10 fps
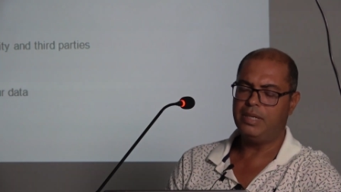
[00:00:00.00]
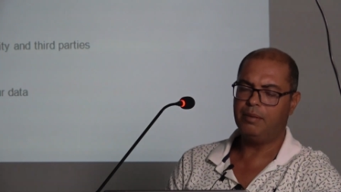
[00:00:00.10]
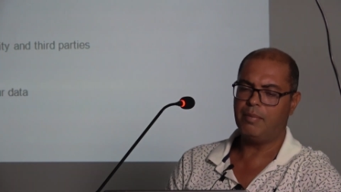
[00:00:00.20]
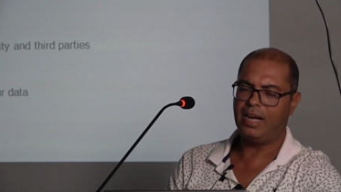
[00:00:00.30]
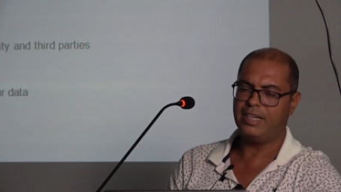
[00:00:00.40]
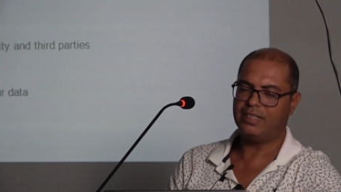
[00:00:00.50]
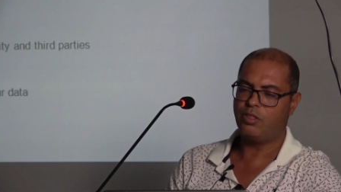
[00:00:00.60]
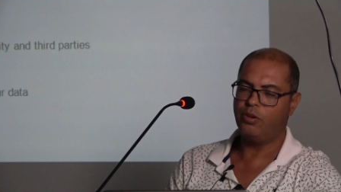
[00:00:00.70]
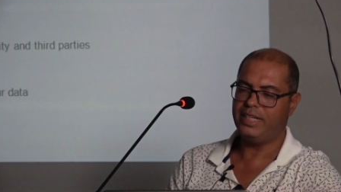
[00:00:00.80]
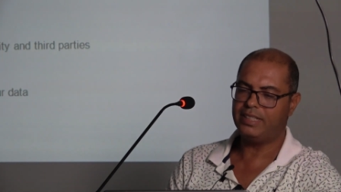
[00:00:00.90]
minimize
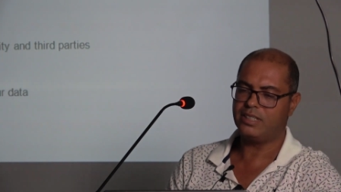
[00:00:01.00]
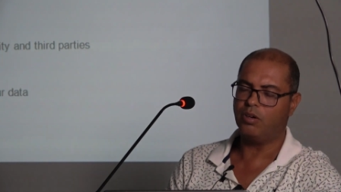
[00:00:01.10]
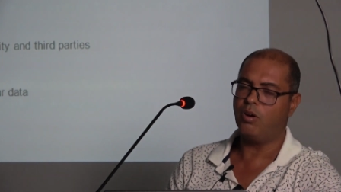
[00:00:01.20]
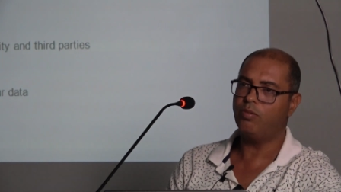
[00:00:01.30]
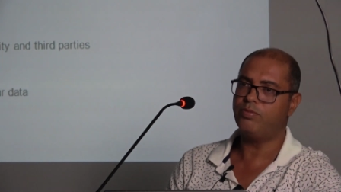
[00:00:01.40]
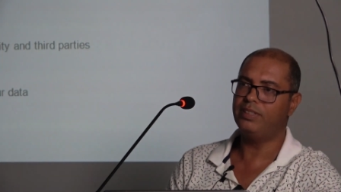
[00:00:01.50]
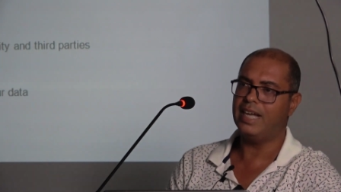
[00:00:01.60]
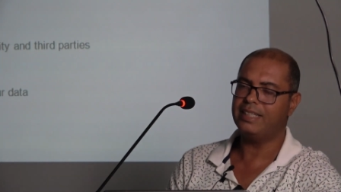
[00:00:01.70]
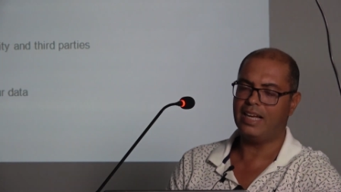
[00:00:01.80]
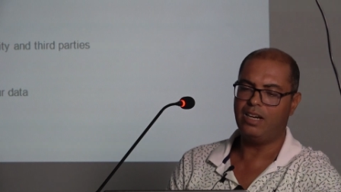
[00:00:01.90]
the risk of
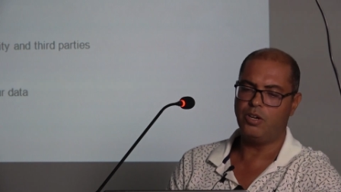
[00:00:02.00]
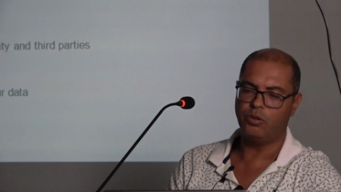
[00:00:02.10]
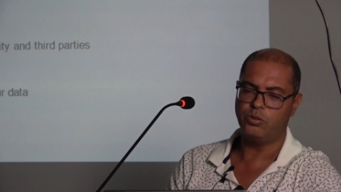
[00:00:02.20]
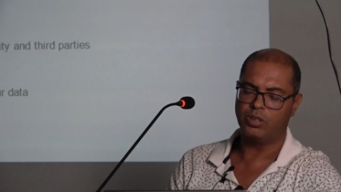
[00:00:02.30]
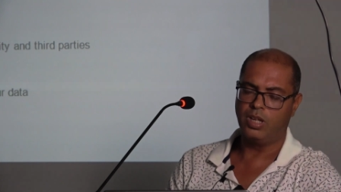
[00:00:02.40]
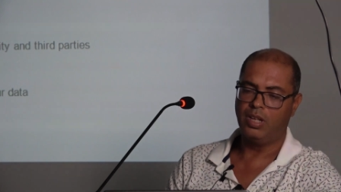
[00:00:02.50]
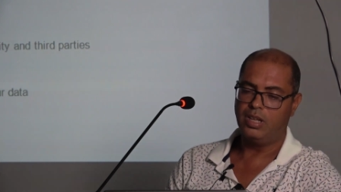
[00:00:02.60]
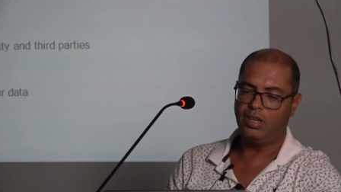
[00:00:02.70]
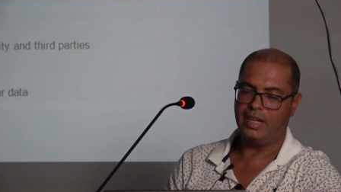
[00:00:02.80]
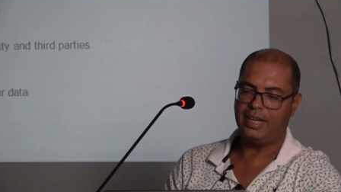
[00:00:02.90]
data loss,
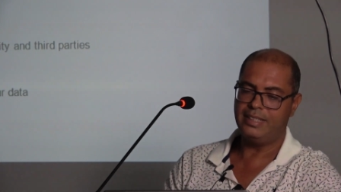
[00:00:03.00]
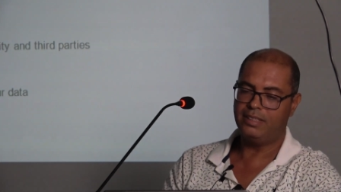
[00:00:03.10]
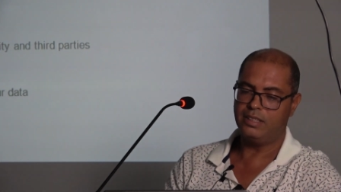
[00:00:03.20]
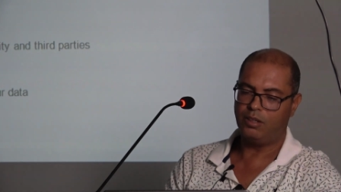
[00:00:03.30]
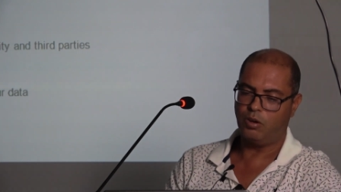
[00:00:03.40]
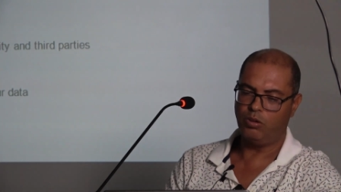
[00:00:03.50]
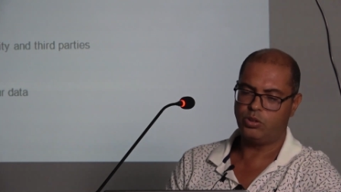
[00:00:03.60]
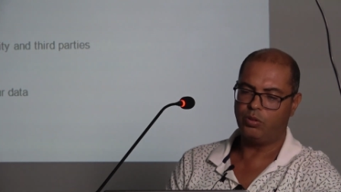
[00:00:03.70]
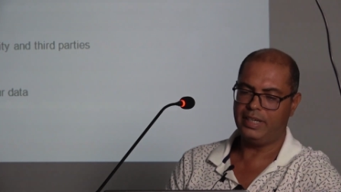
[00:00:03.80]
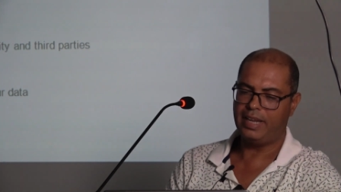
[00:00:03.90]
and
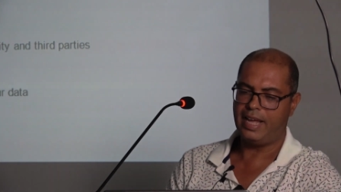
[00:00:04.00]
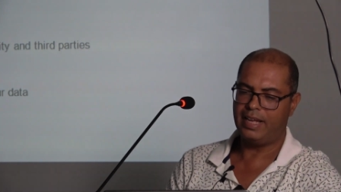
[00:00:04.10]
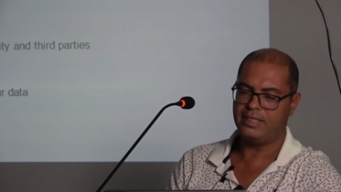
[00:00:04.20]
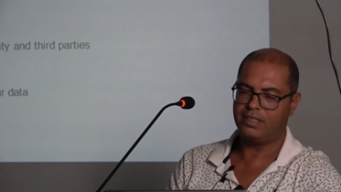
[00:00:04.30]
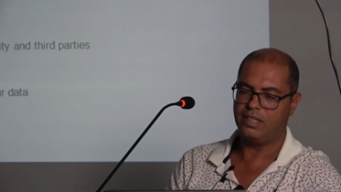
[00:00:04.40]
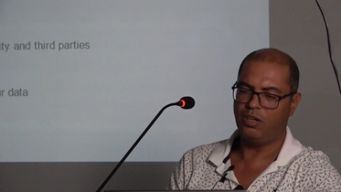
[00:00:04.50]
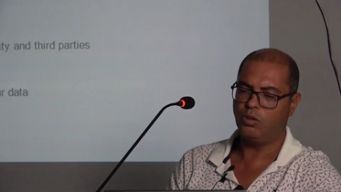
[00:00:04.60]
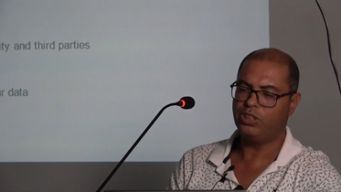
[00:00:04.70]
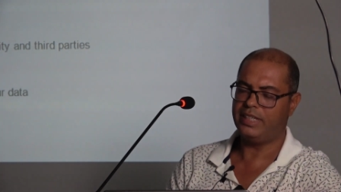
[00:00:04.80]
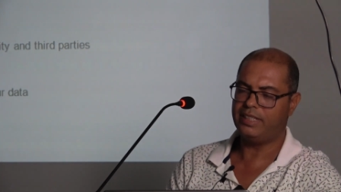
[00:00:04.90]
also enhance
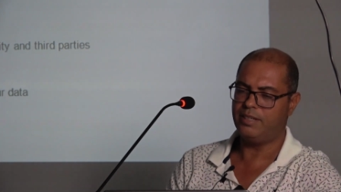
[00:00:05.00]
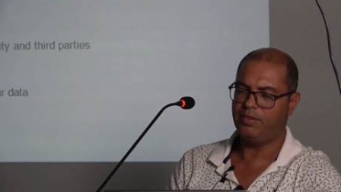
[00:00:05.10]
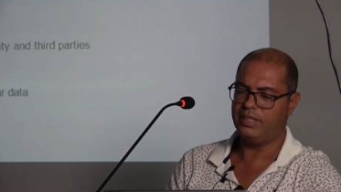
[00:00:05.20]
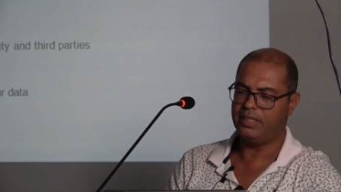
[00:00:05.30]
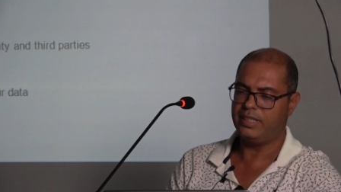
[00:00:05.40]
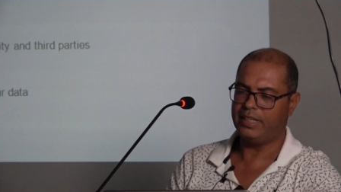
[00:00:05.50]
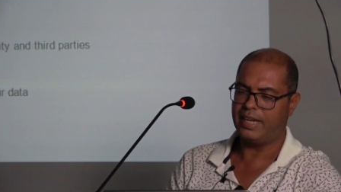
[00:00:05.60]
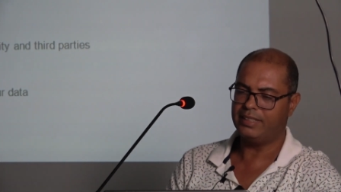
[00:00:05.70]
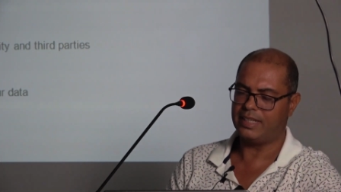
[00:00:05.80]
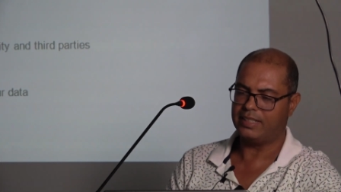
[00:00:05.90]
longevity
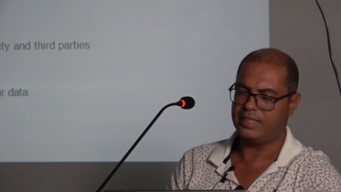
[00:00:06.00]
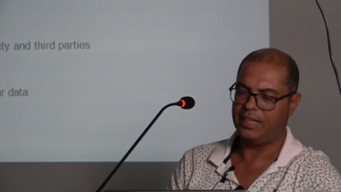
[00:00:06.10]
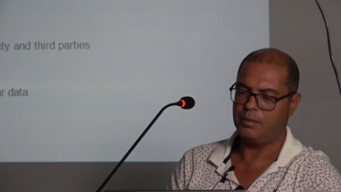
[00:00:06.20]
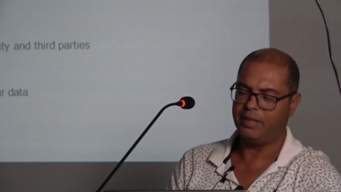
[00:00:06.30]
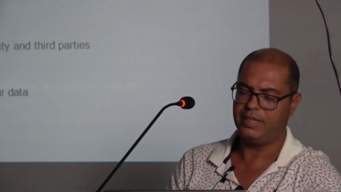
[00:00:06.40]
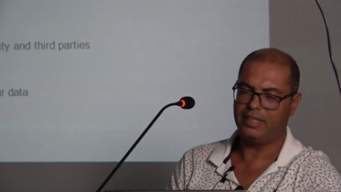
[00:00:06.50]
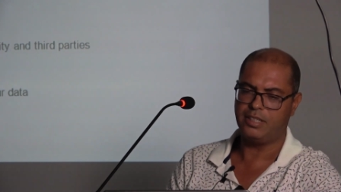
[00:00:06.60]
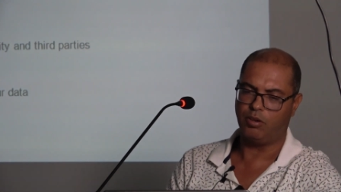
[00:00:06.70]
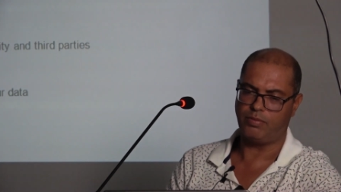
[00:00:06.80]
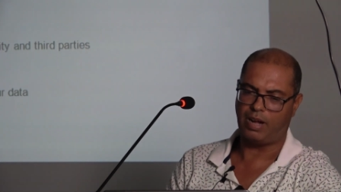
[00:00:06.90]
and
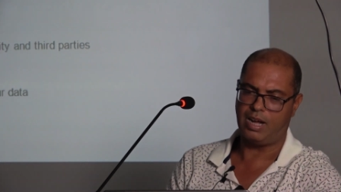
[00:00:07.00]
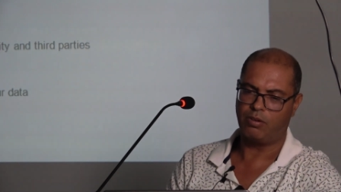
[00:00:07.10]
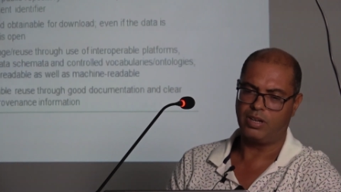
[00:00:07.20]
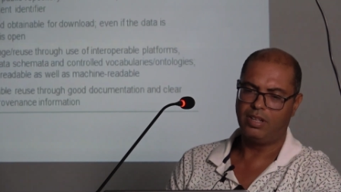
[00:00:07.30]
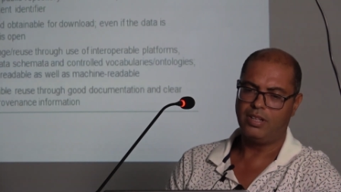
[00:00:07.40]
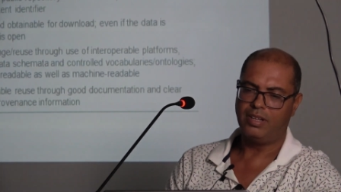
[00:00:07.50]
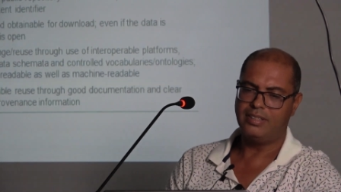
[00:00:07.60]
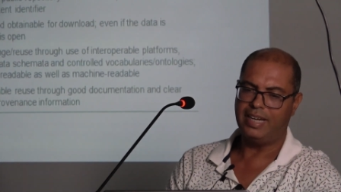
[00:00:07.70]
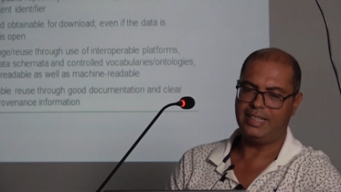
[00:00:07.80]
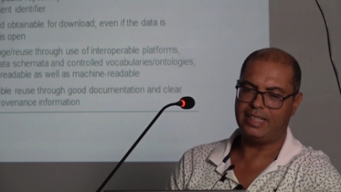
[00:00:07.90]
sustainability of our
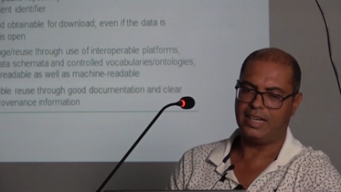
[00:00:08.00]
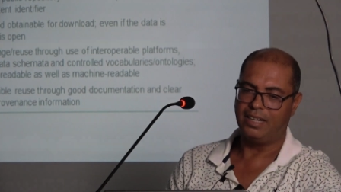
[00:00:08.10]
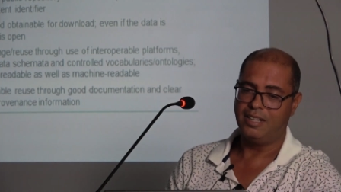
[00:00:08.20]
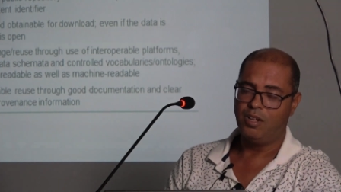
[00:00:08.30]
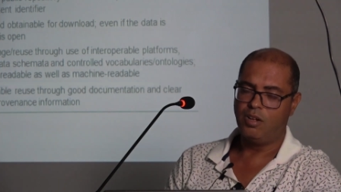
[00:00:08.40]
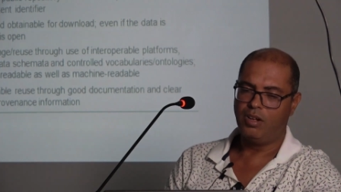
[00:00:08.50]
data.